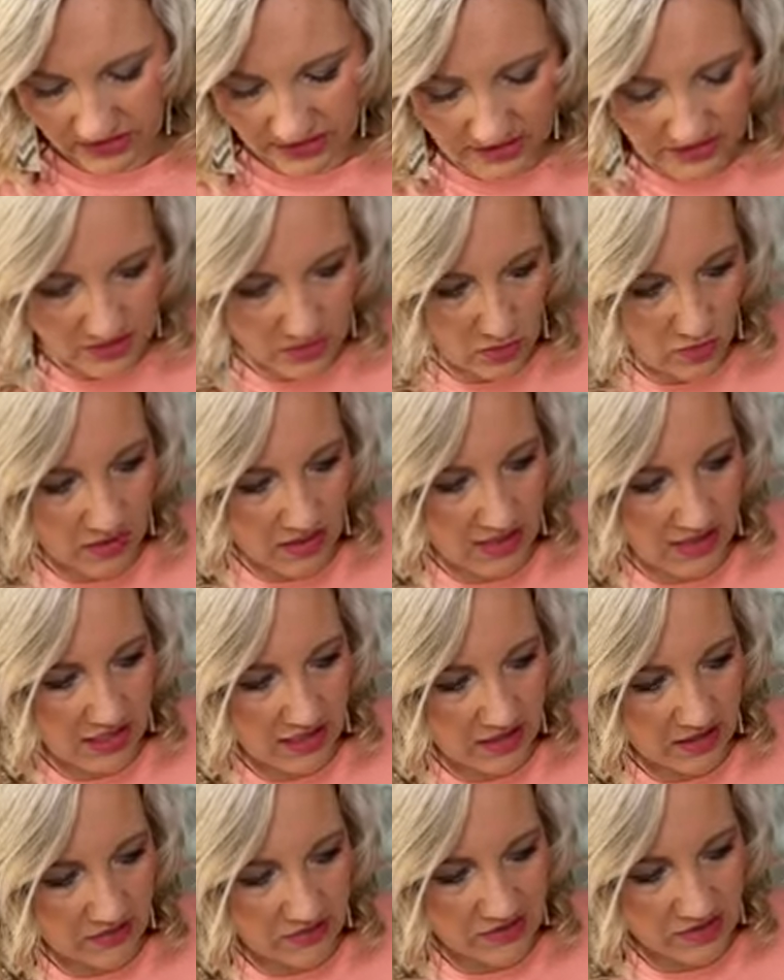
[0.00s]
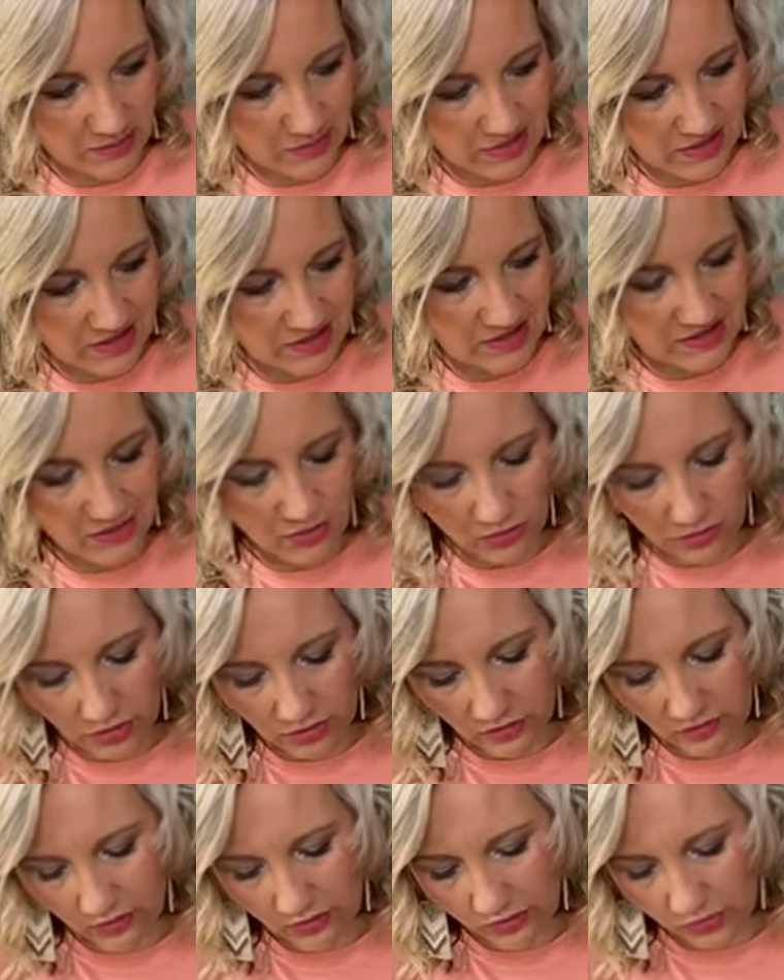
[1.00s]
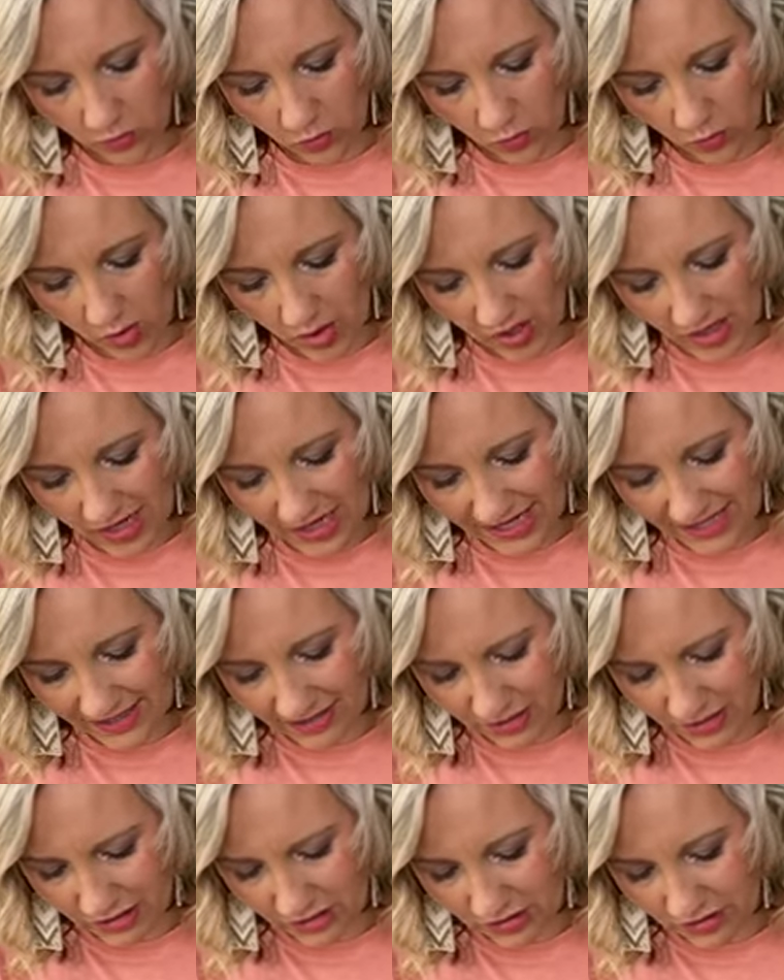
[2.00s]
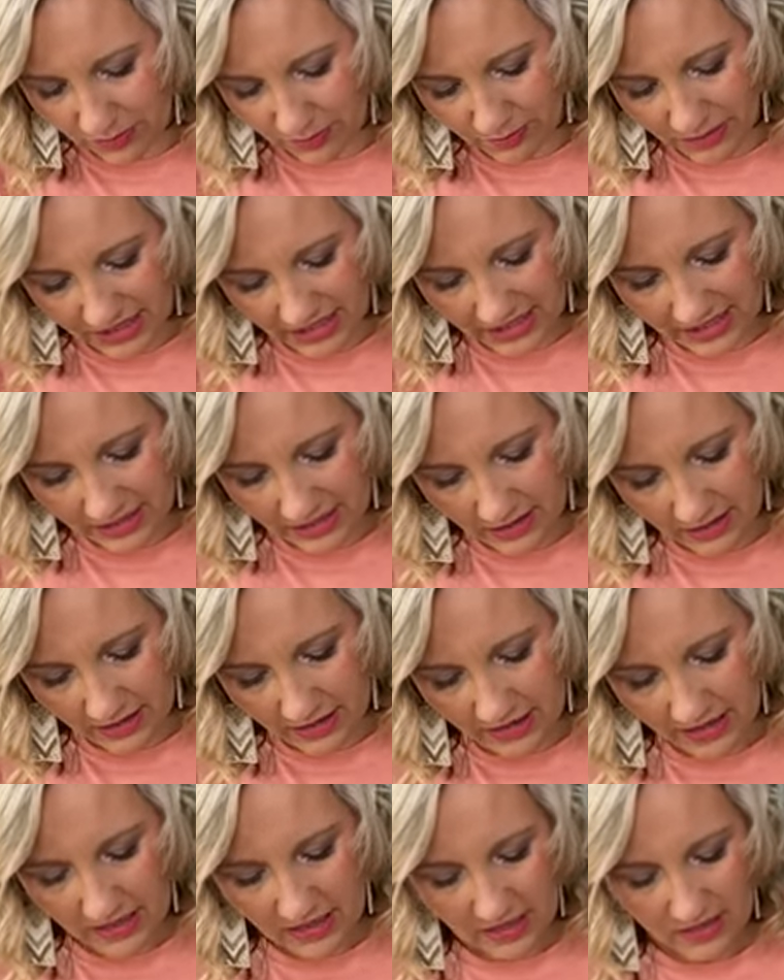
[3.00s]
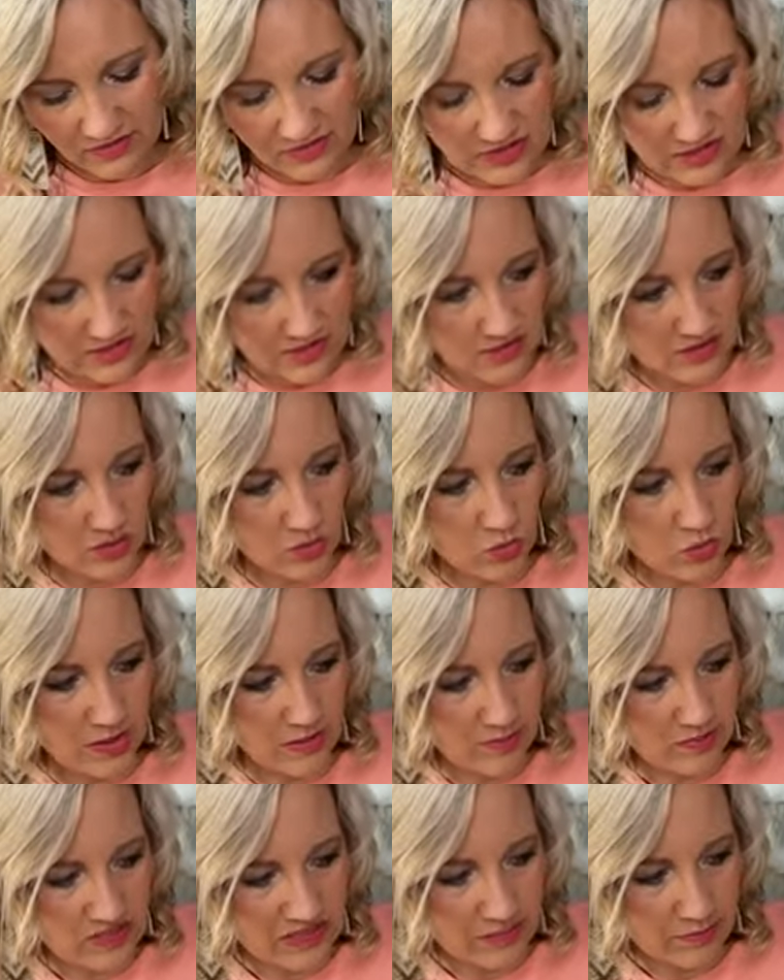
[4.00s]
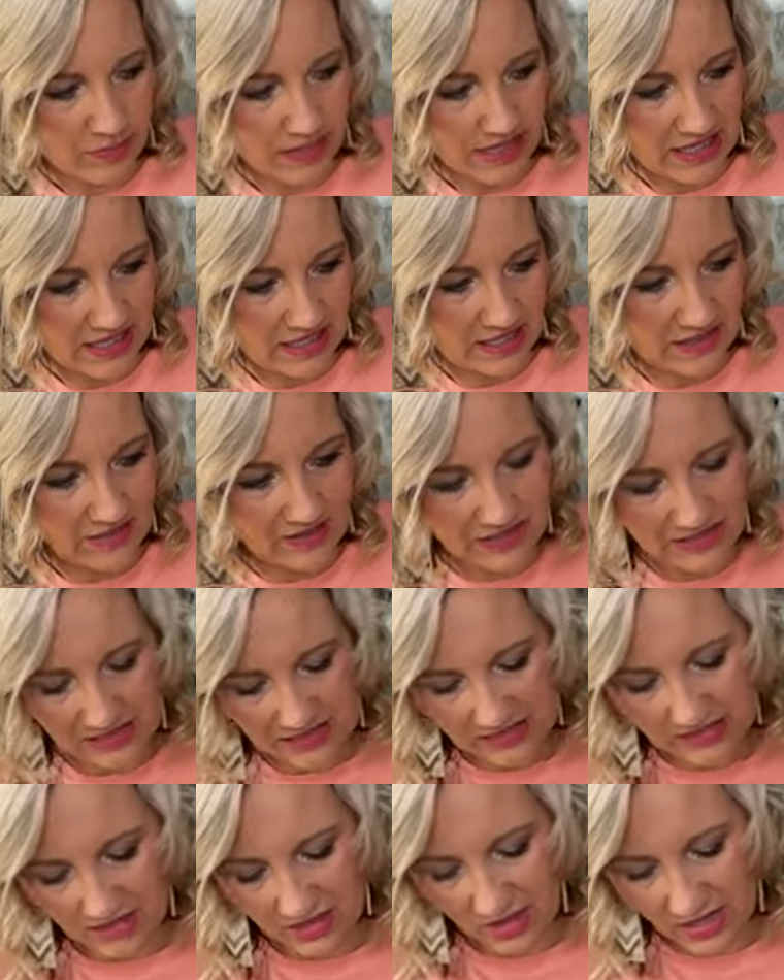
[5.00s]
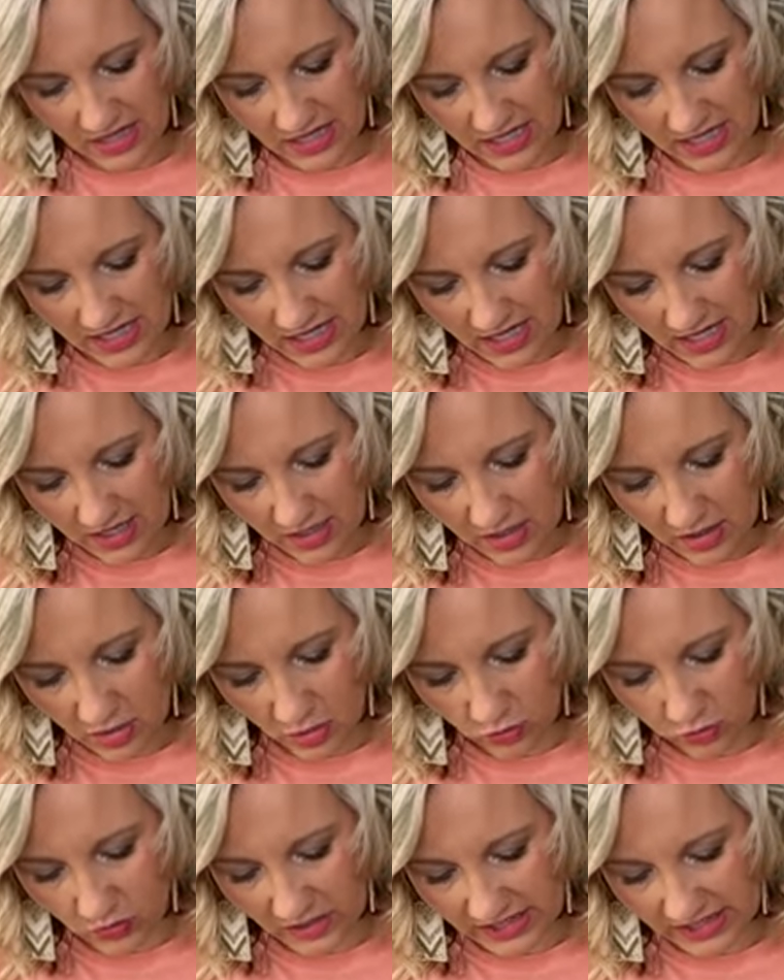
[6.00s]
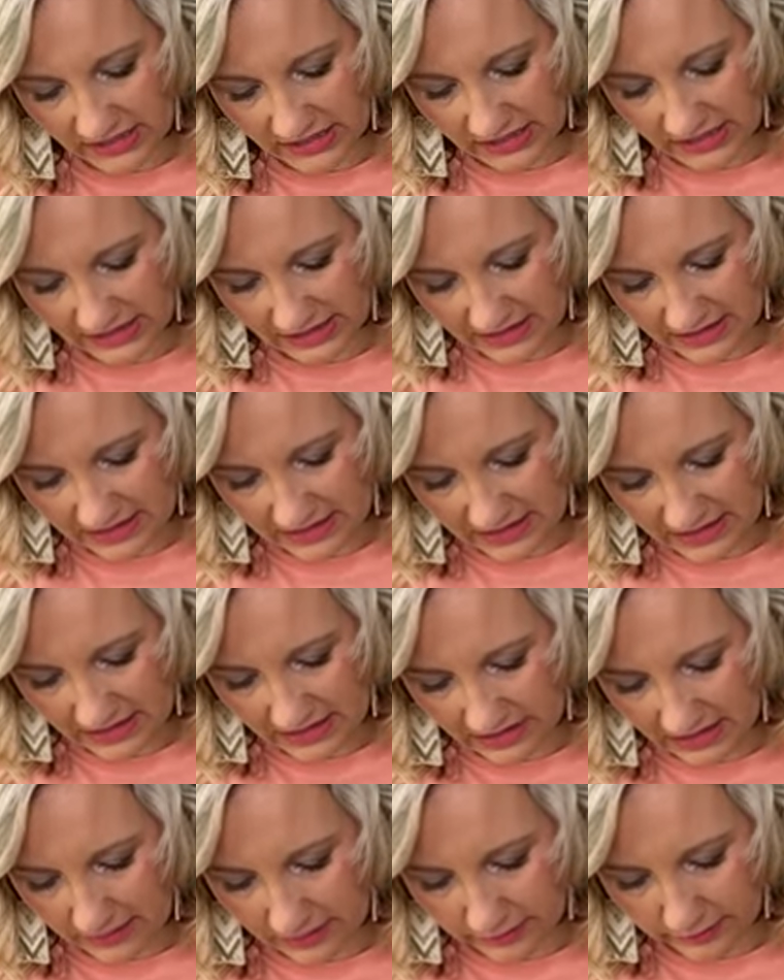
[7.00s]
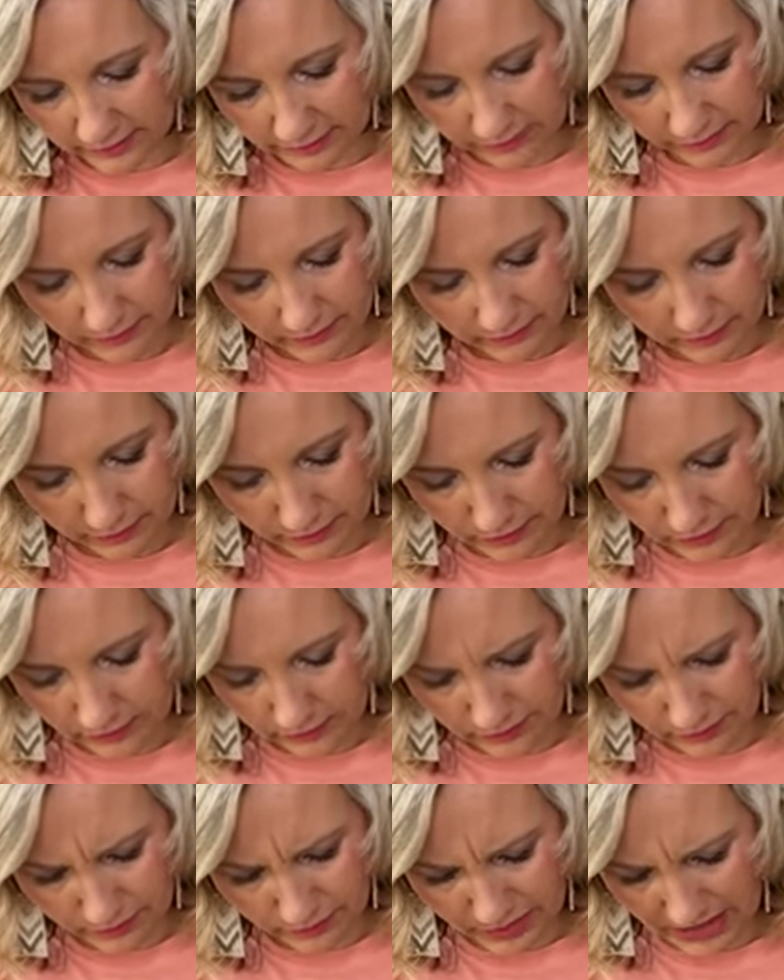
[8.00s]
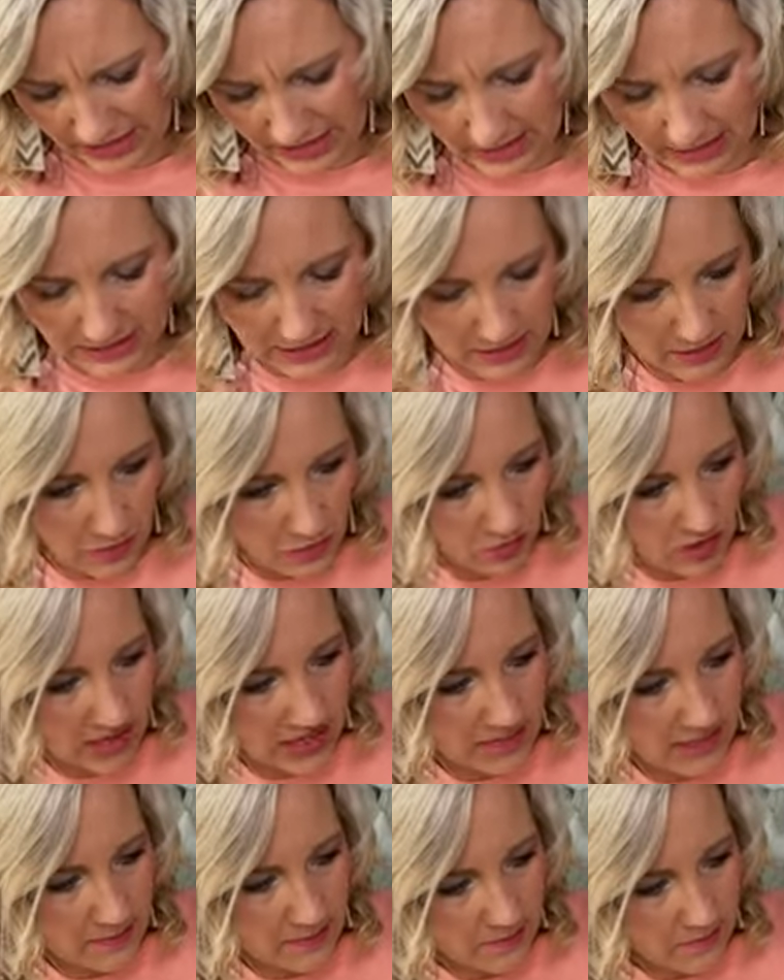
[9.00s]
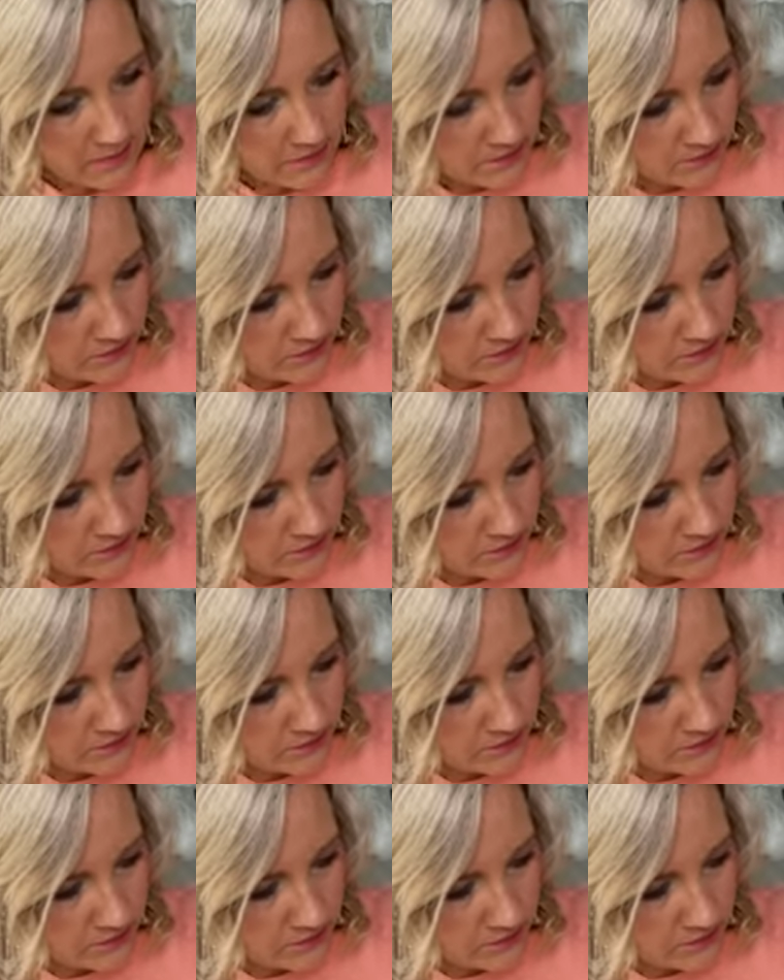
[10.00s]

And it's okay if some of this is going over on the white and onto the pink. This is a whimsy painting. This is not a realistic painting, okay?